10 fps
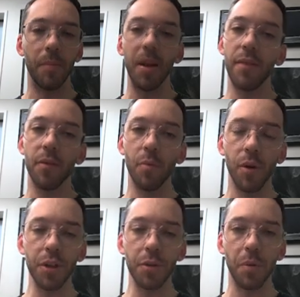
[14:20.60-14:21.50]
even
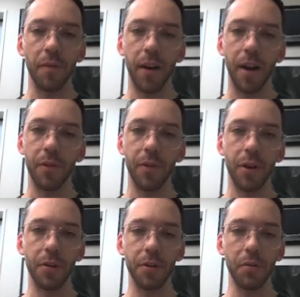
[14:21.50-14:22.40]
worse with
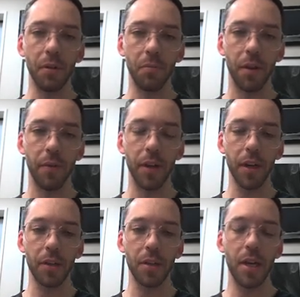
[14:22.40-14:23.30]
5-fluorouracil, with
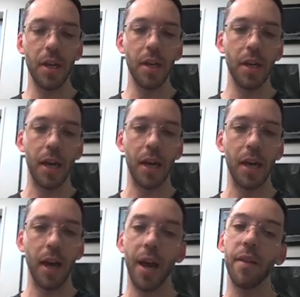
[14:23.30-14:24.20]
Efudex.
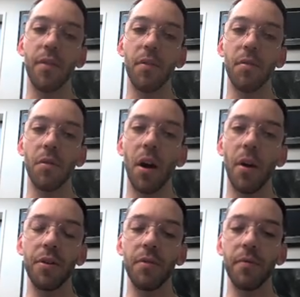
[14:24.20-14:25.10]
And if you
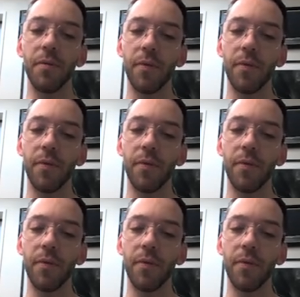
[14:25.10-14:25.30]
go and